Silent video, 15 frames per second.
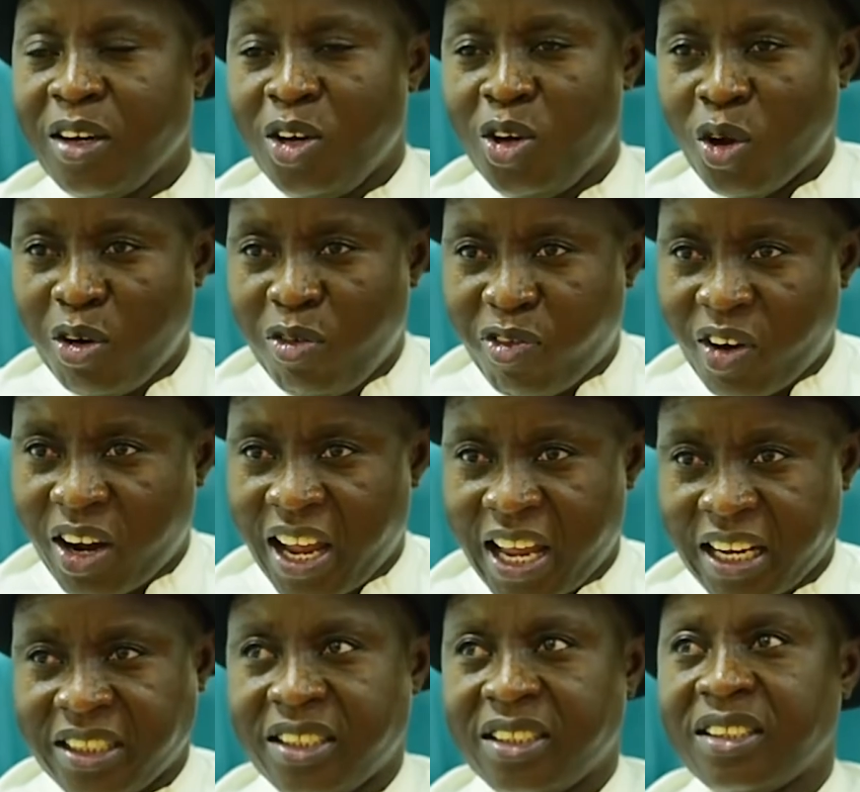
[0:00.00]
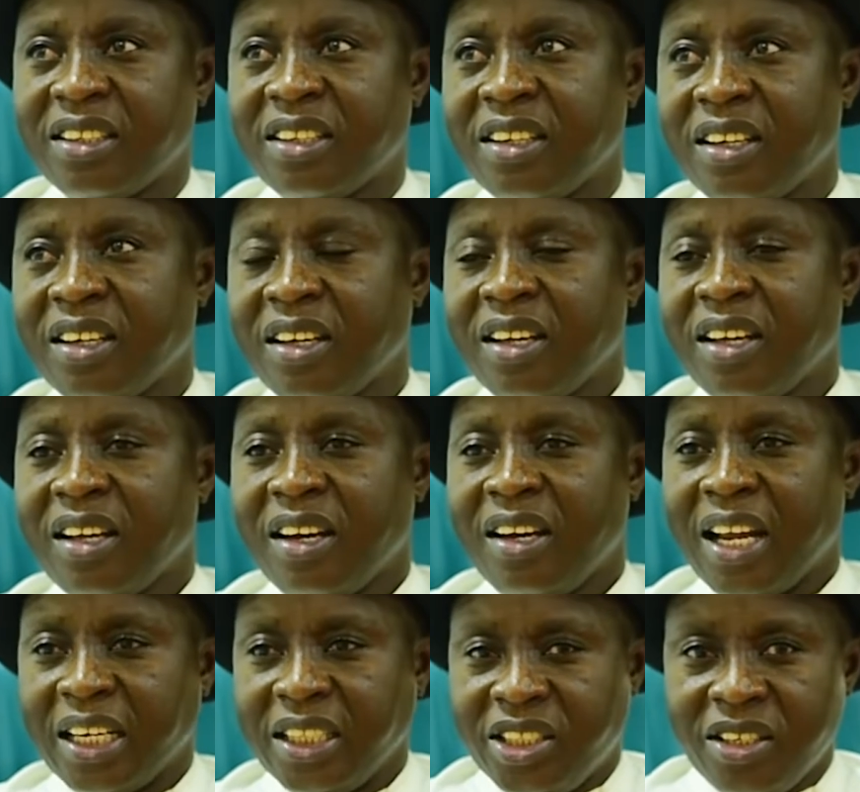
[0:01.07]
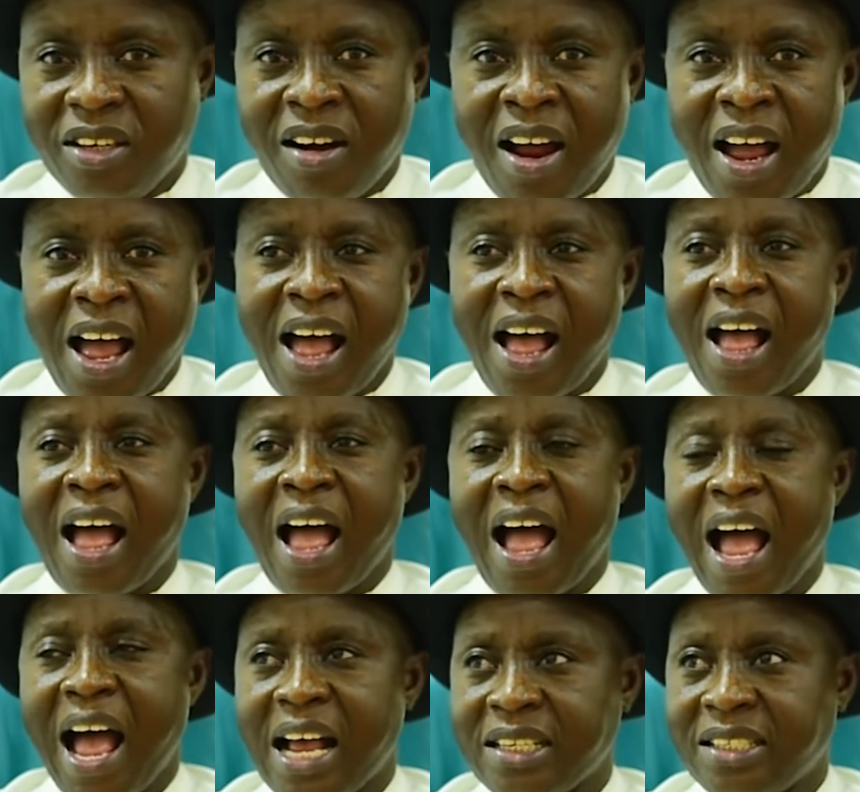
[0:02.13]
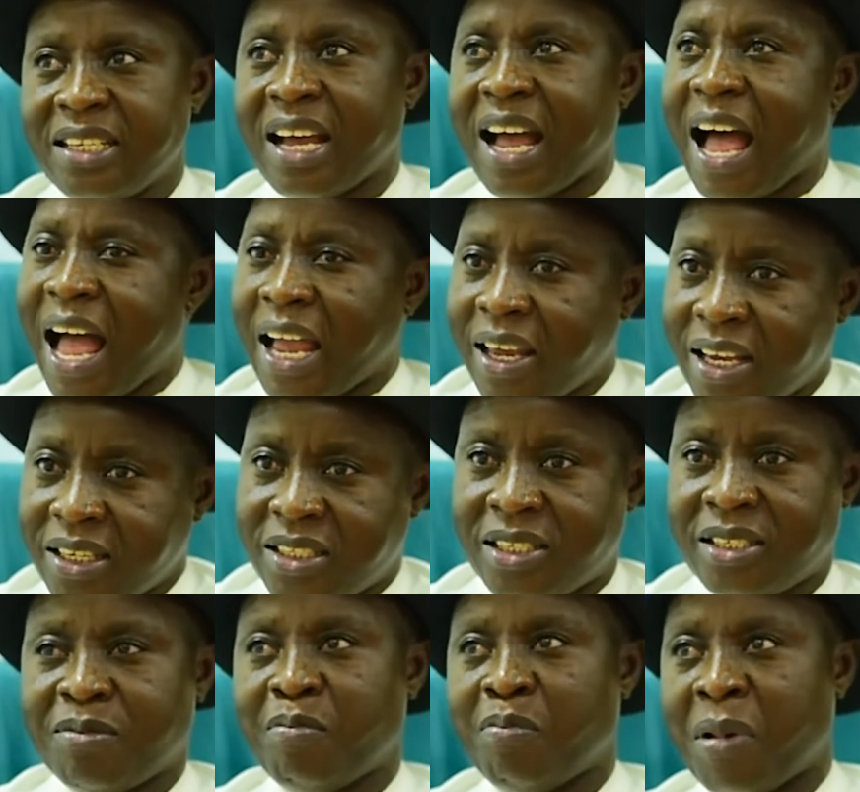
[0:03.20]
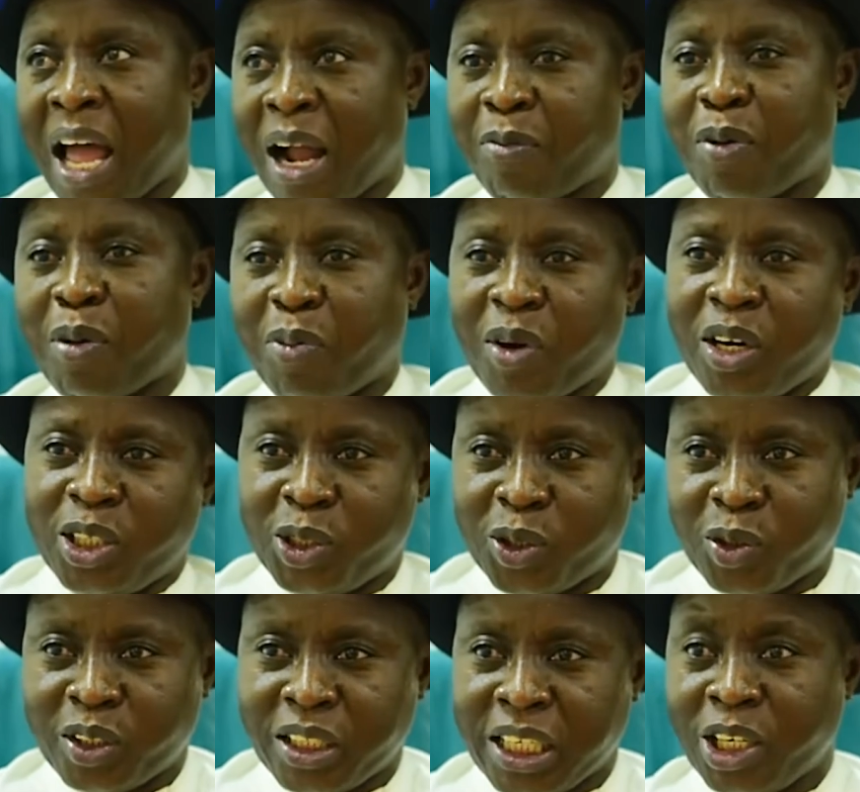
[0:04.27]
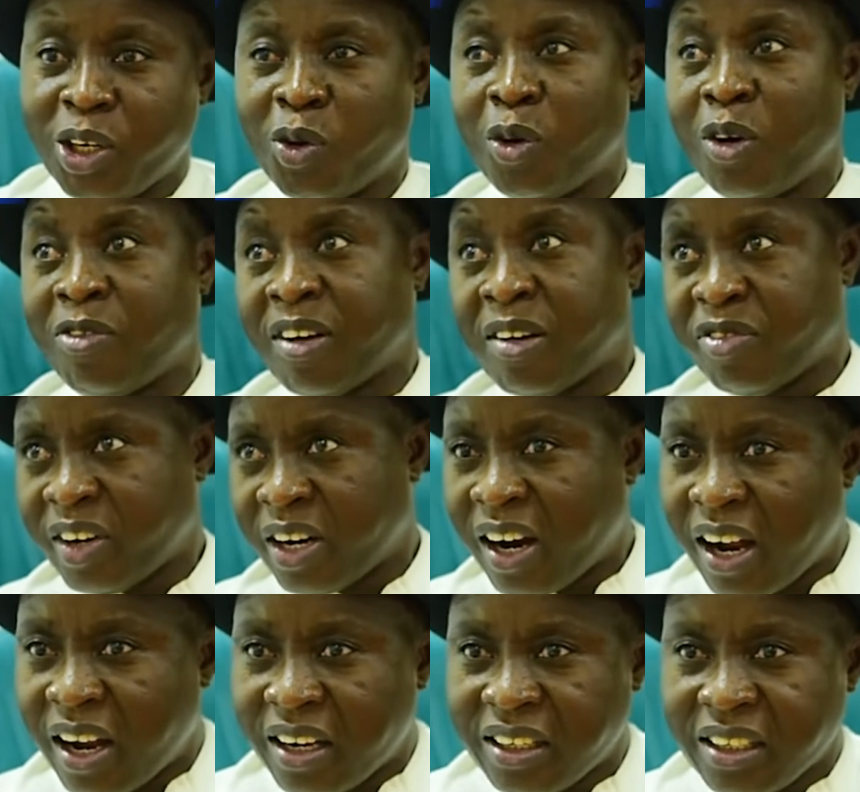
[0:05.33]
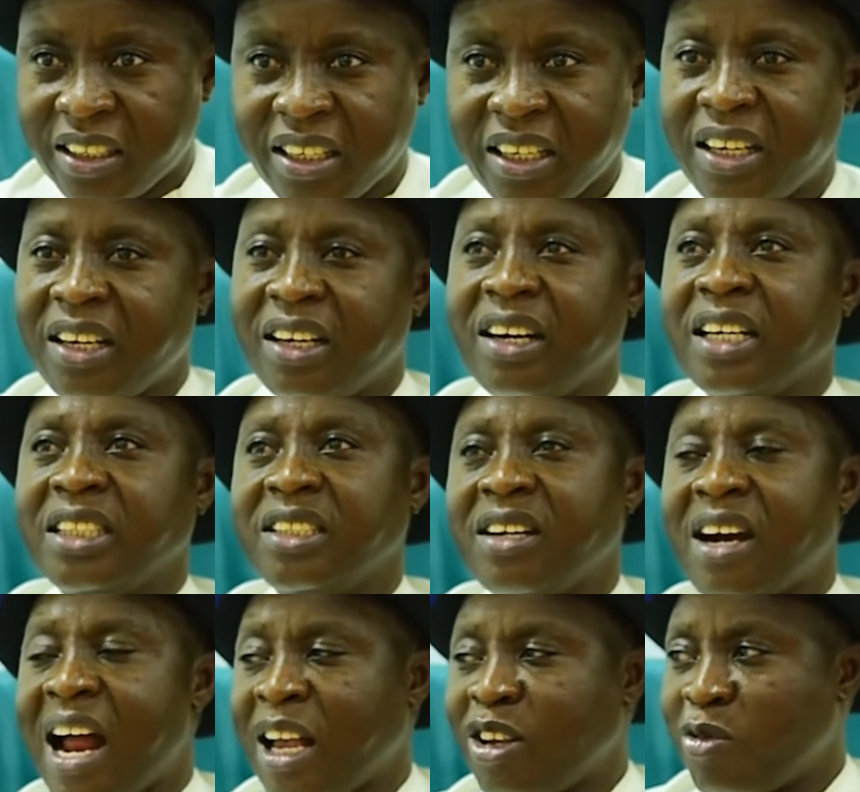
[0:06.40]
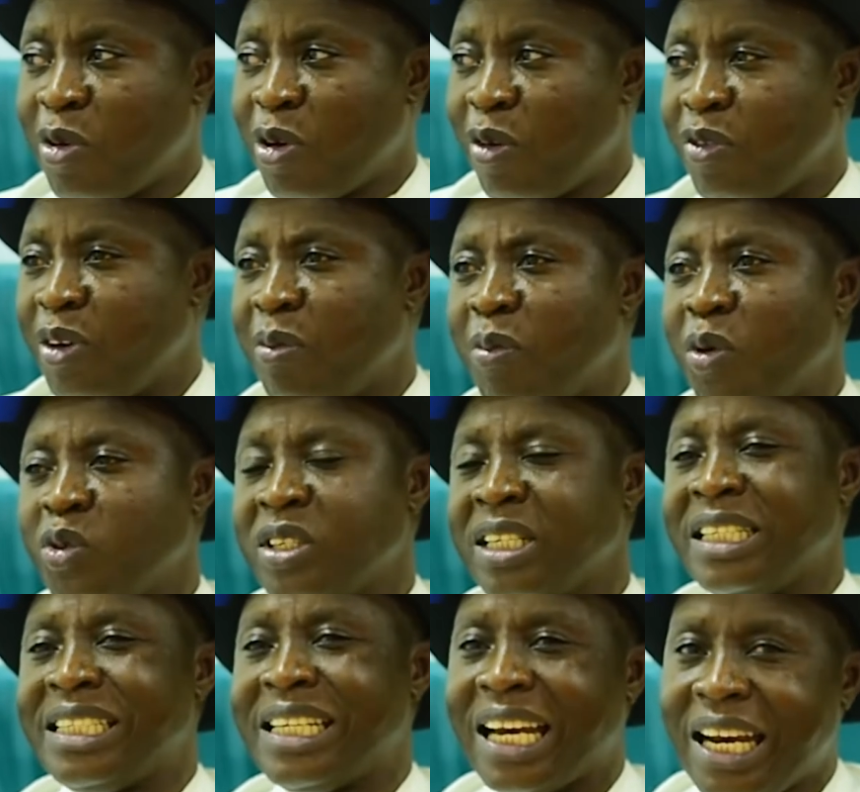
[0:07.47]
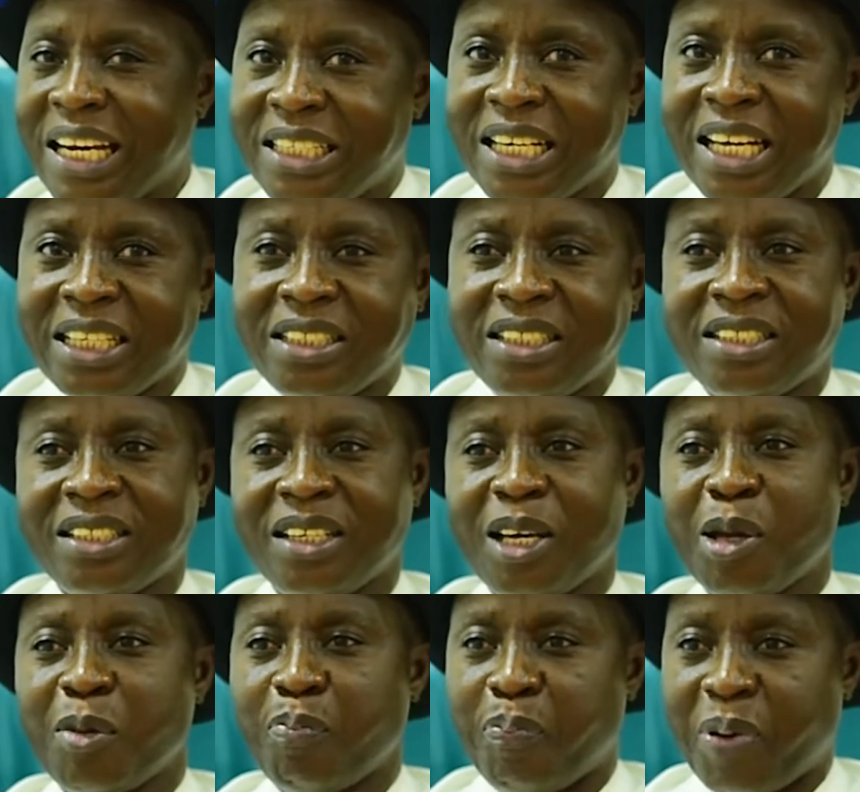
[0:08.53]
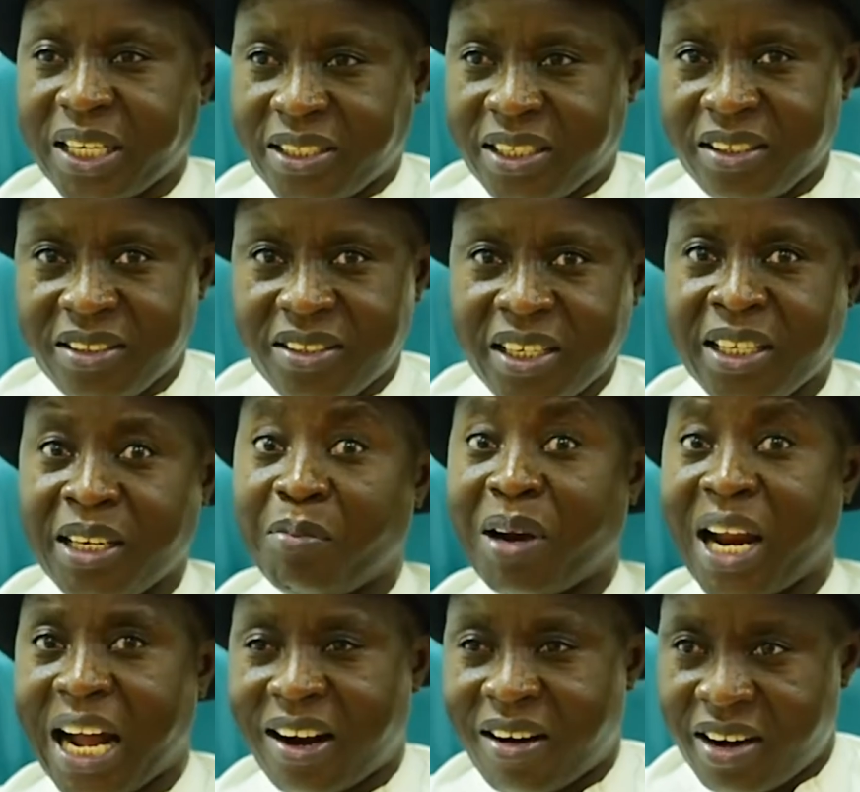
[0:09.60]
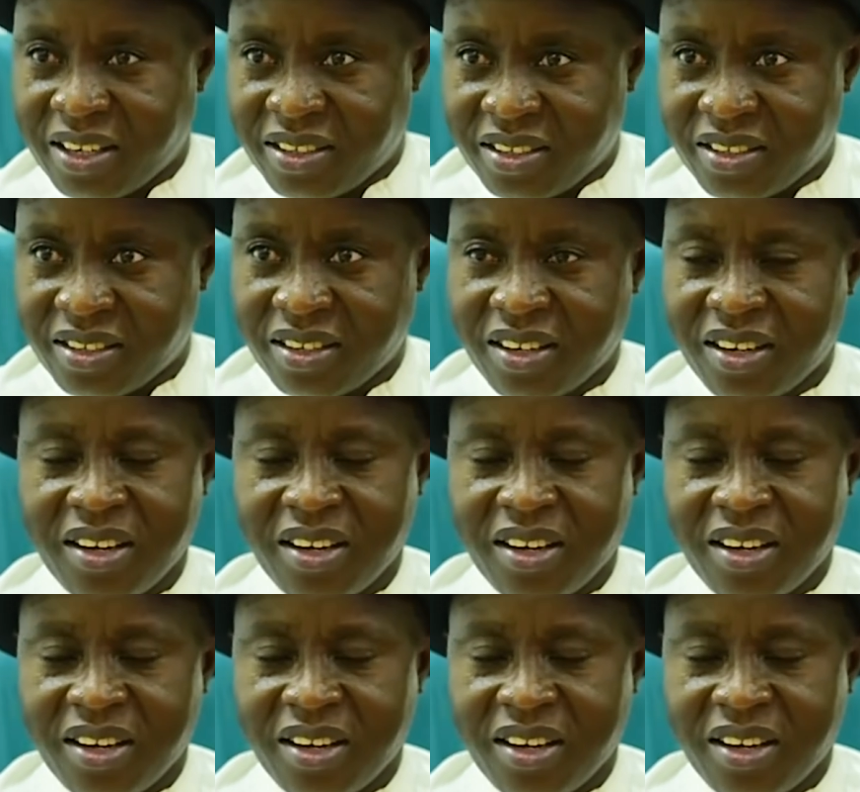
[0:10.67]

Don't forget, Nigeria has the highest black population in the whole of Africa. Nigeria has one of the most intelligent persons in the black race.